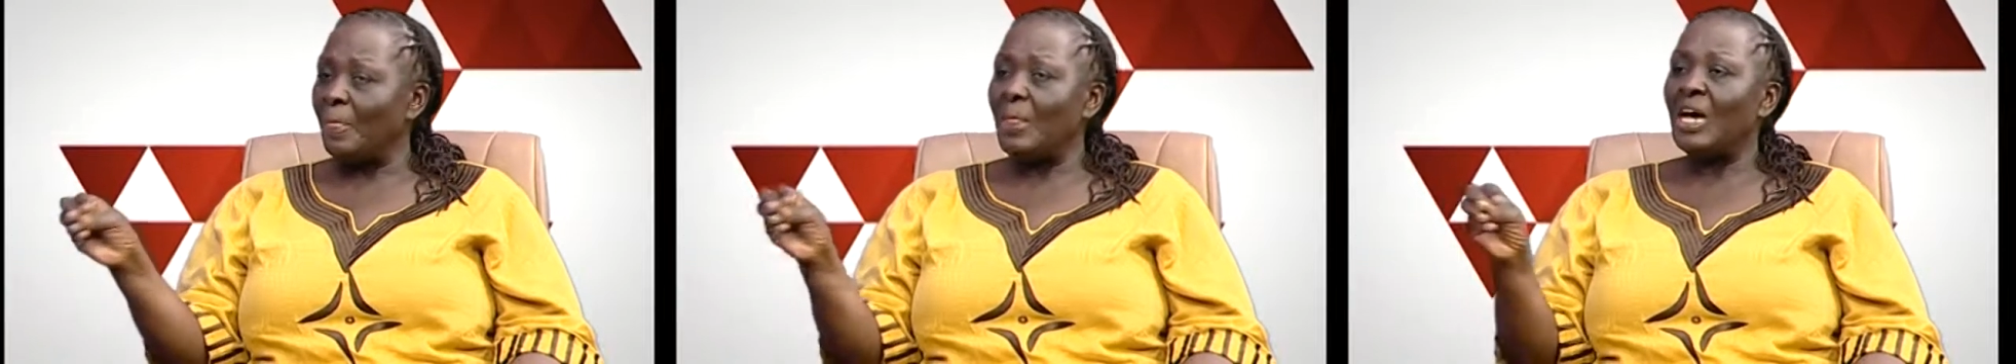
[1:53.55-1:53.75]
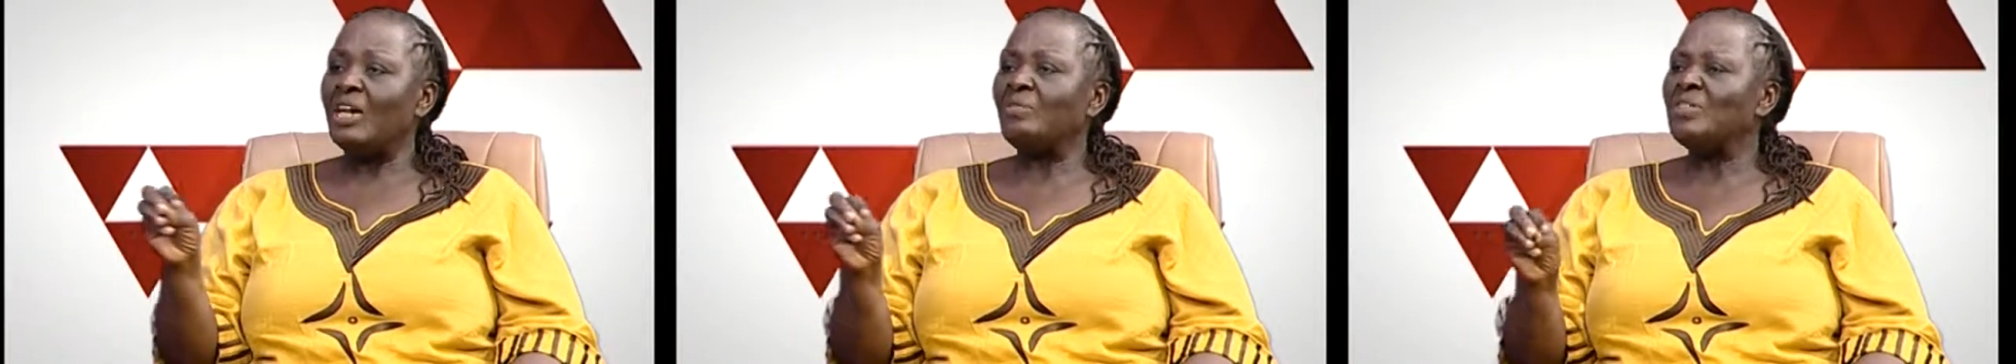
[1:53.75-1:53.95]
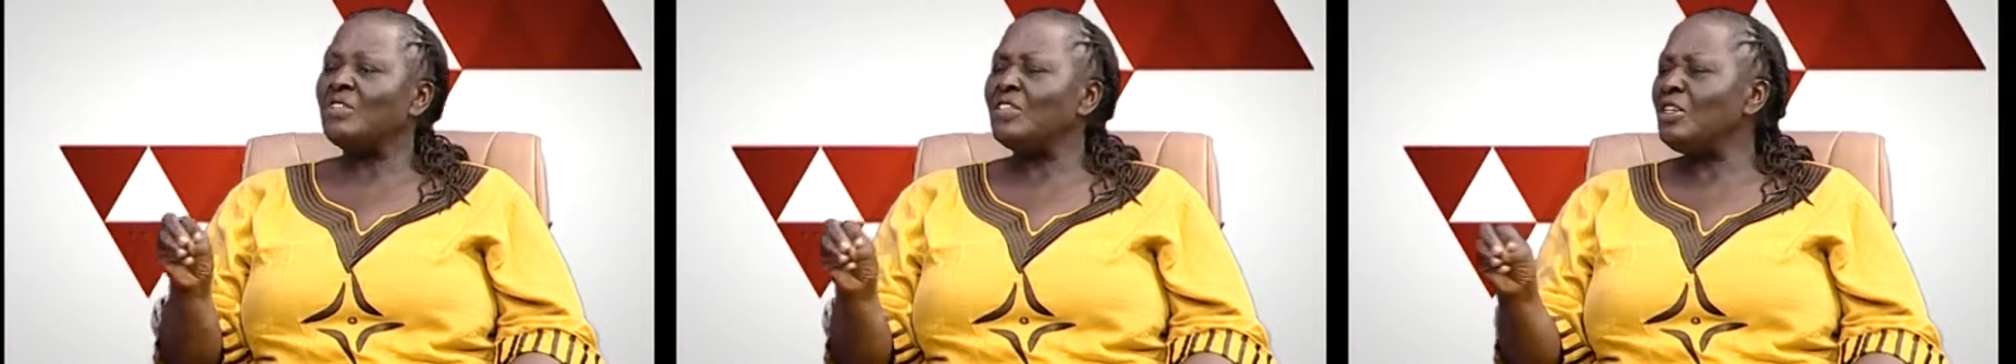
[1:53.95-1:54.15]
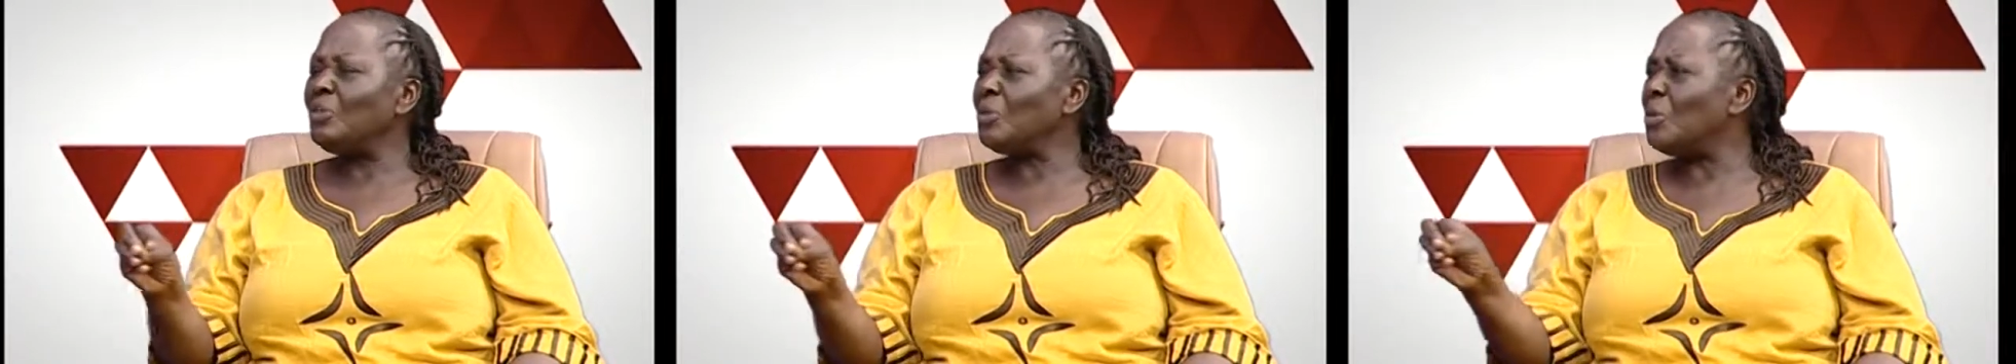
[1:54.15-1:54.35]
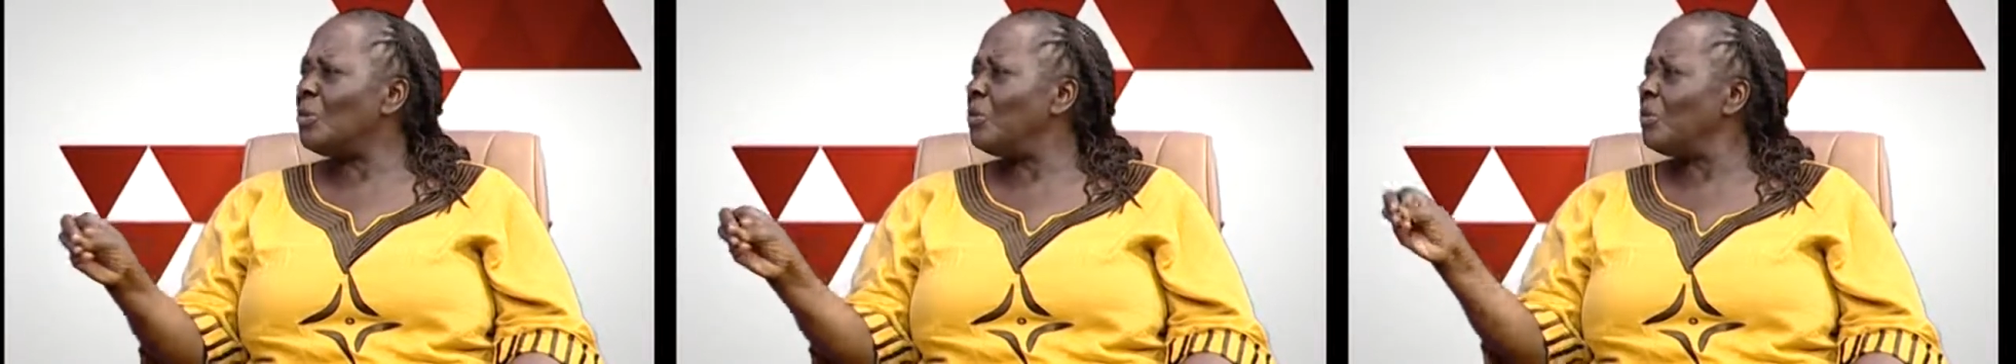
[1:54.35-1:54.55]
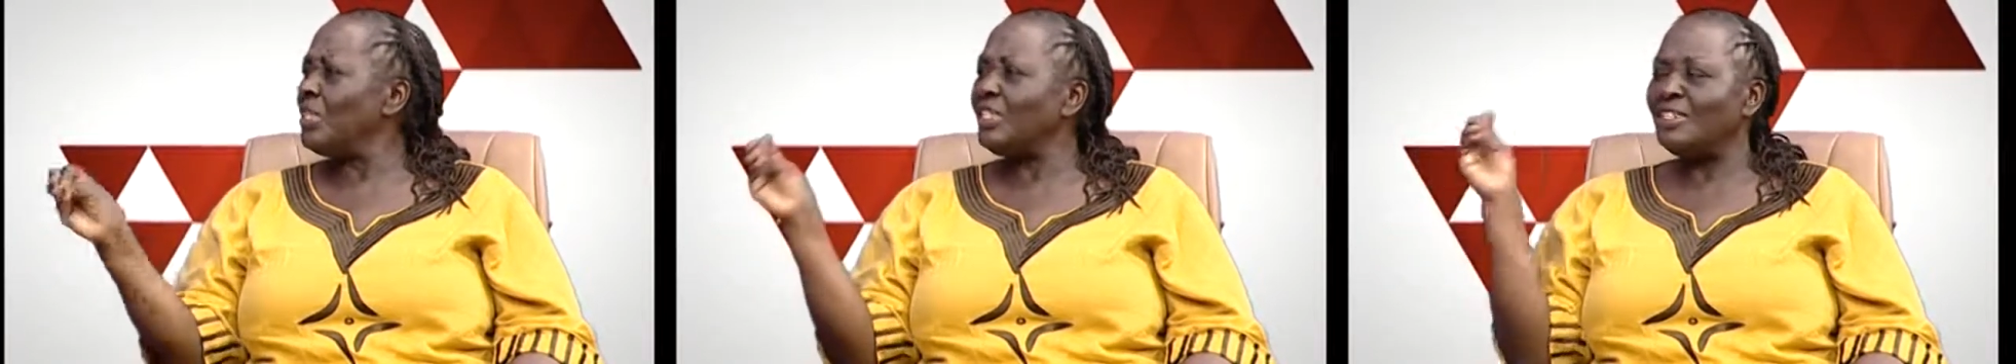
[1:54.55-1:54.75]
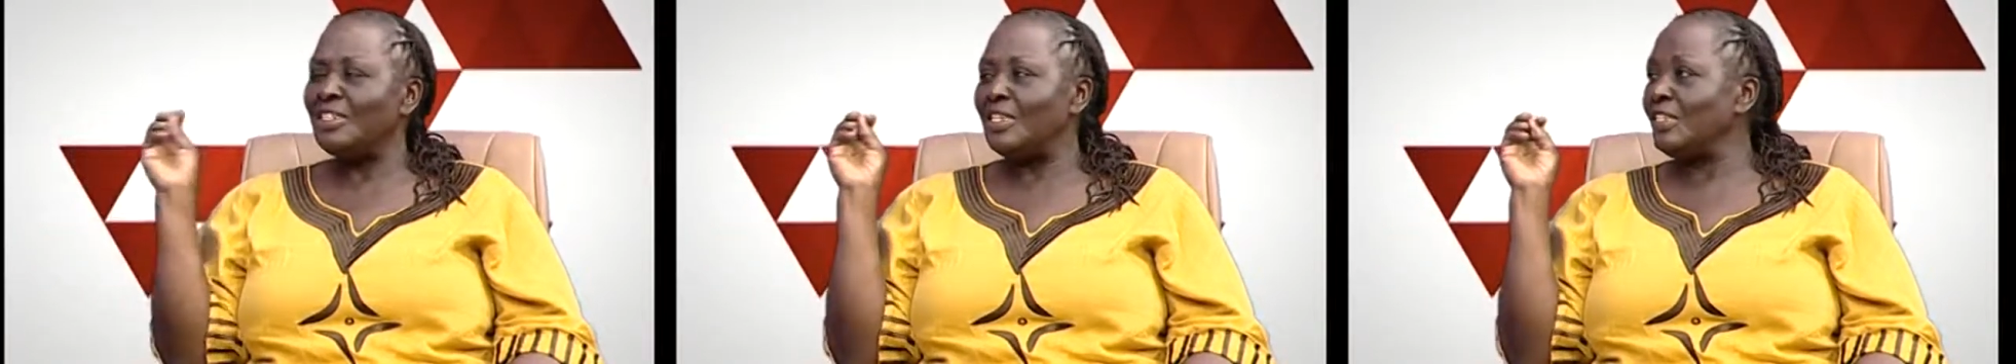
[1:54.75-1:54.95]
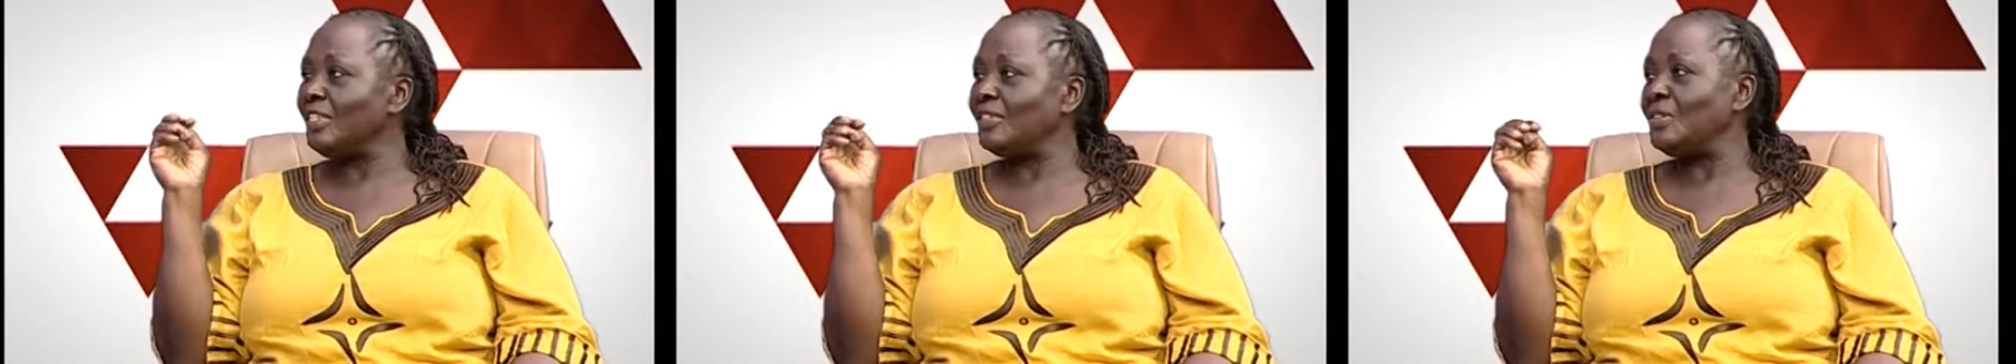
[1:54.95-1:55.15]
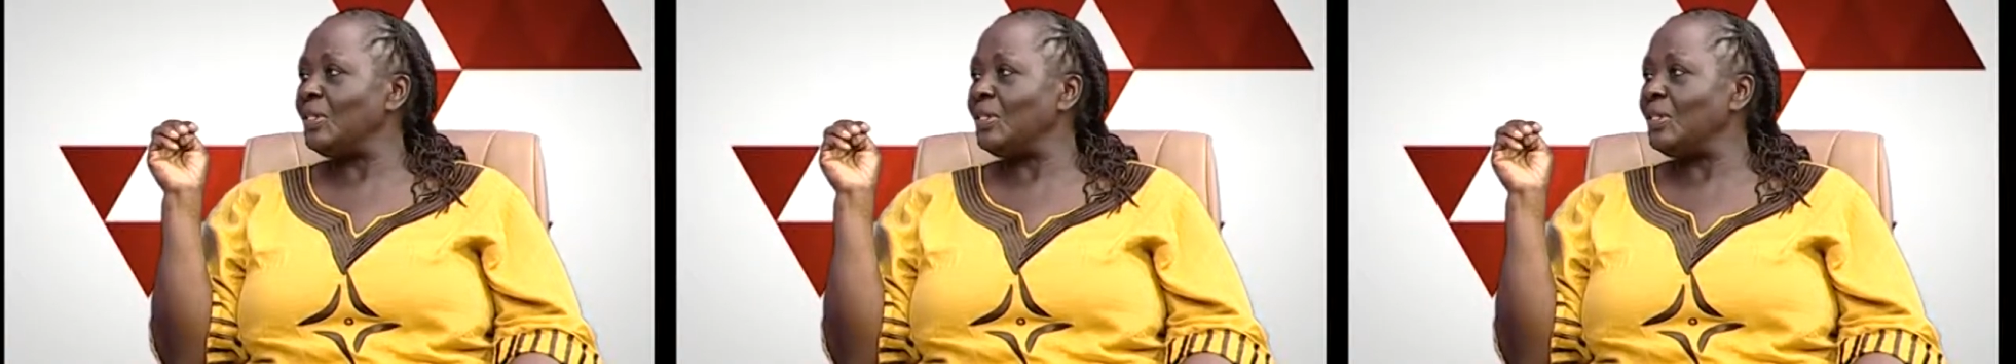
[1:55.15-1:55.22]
I've seen all the changes